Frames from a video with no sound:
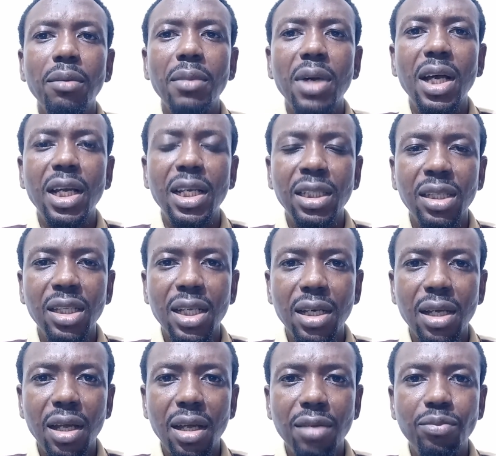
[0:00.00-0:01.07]
And
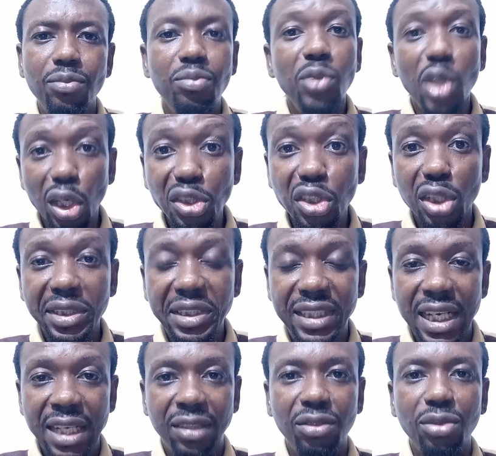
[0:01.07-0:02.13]
not just
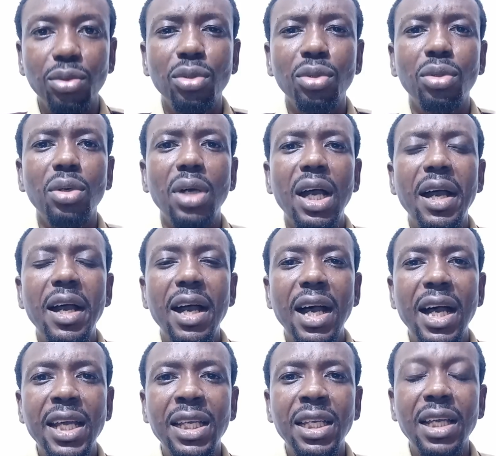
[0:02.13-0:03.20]
that too,
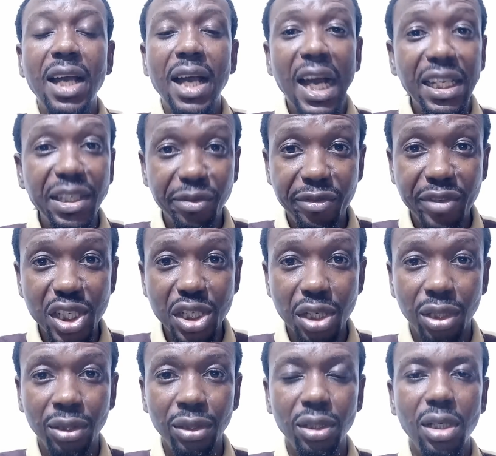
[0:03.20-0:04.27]
I had a
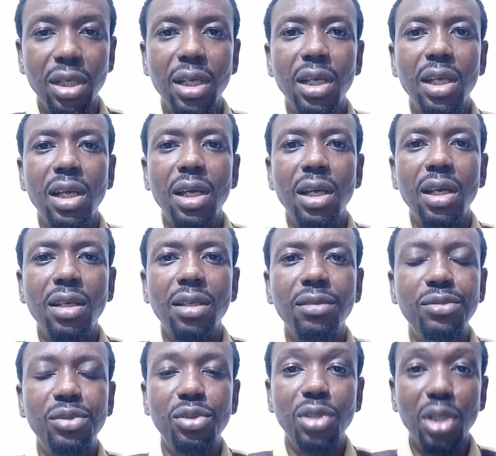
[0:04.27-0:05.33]
vision.
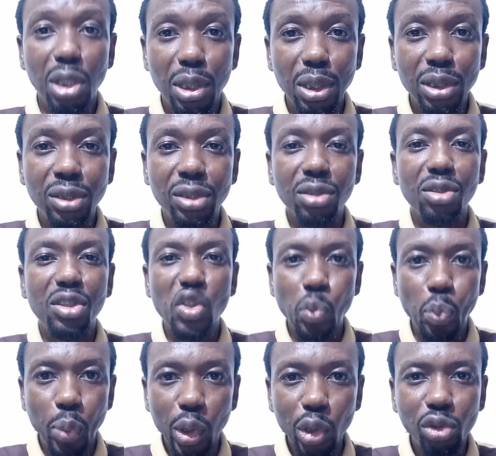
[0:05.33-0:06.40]
The Lord
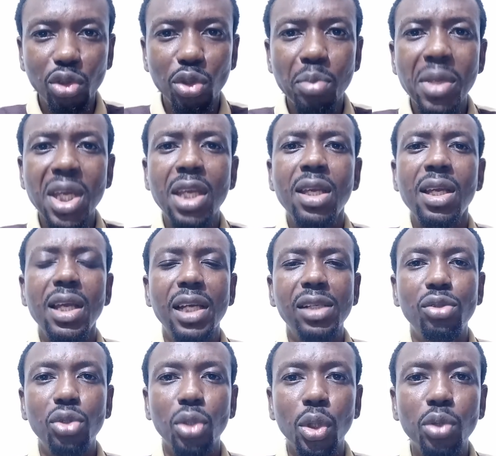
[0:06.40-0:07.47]
spoke to me
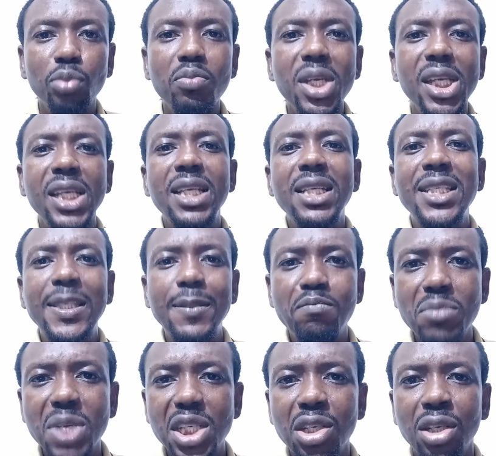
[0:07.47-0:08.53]
and told me his
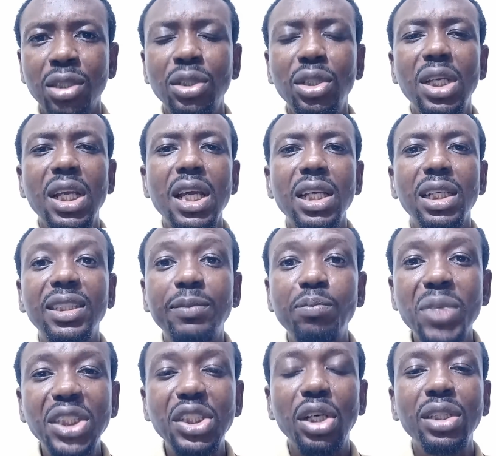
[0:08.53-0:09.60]
mission. His
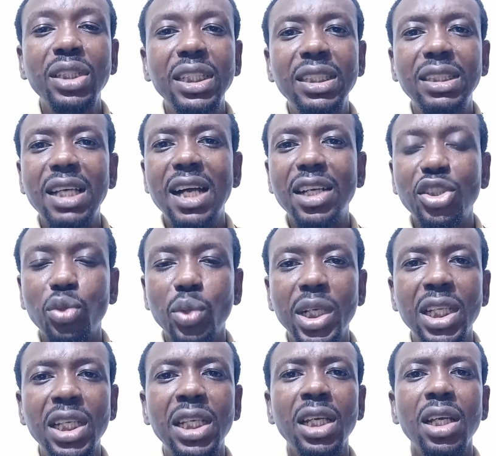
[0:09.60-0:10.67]
mission is
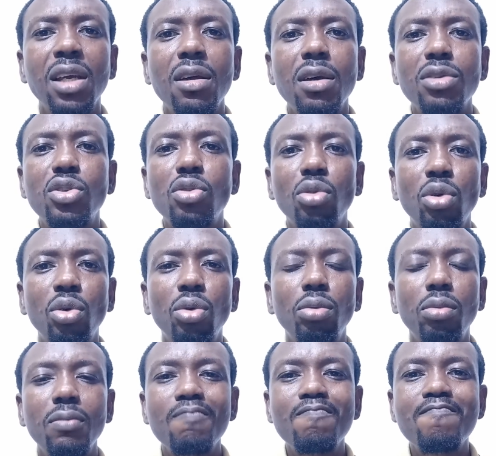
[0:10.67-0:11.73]
actually to
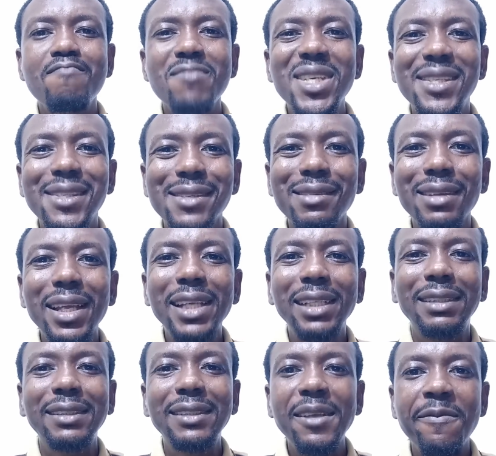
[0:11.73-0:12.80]
mislead
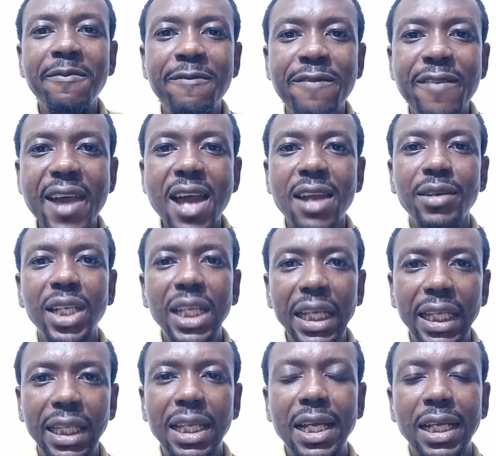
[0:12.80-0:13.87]
the very
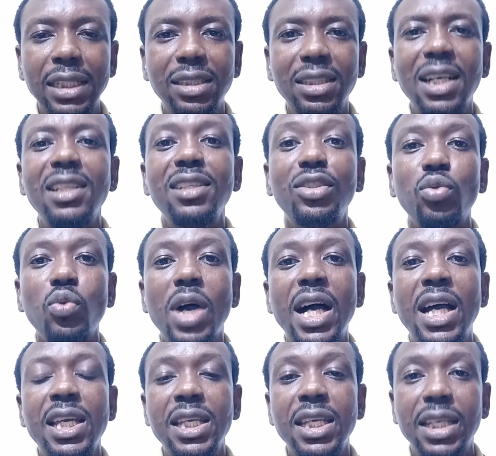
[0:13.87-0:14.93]
elect. That is
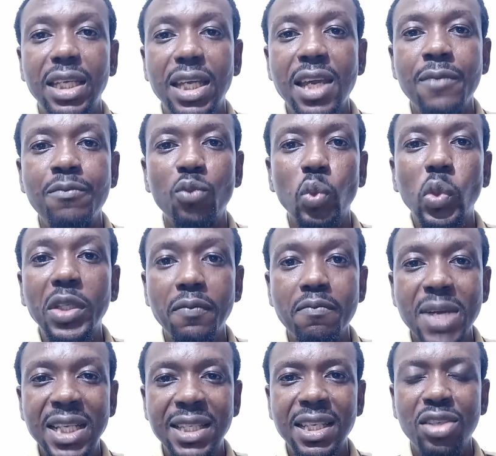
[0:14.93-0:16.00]
why he came with a
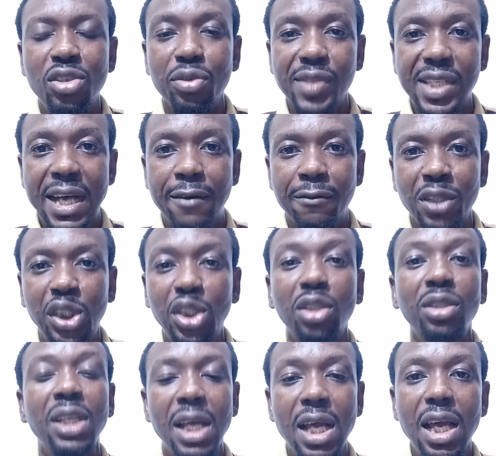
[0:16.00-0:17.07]
message of
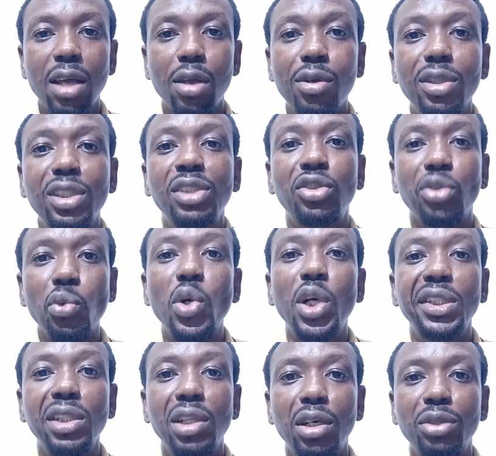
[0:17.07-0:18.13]
salvation. According to what
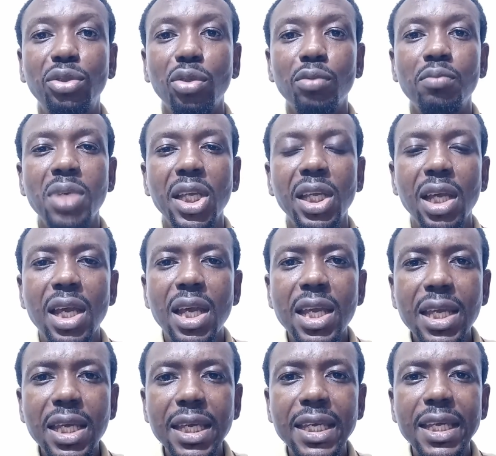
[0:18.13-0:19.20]
the Lord told me,
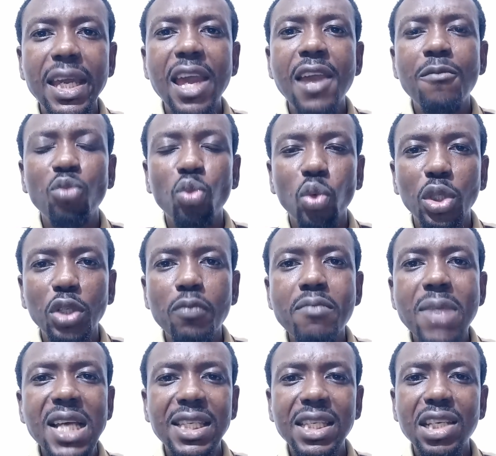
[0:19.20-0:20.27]
he came with a
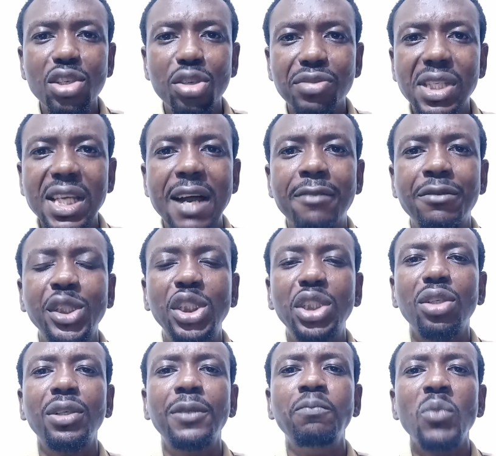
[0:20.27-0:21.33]
message of
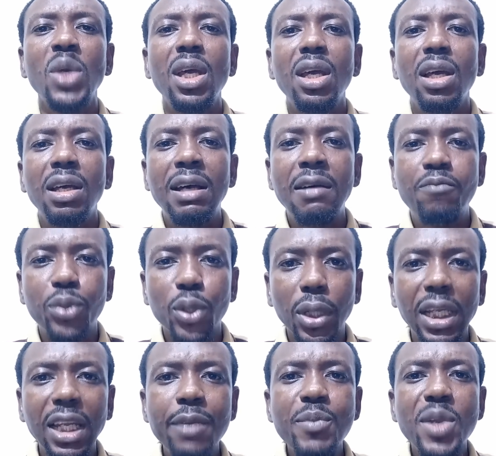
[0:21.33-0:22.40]
salvation,
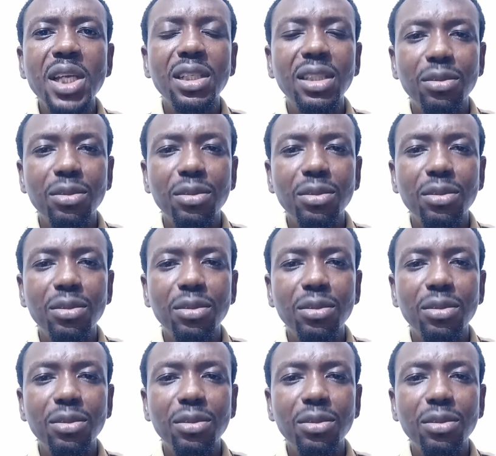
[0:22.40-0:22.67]
proclaiming the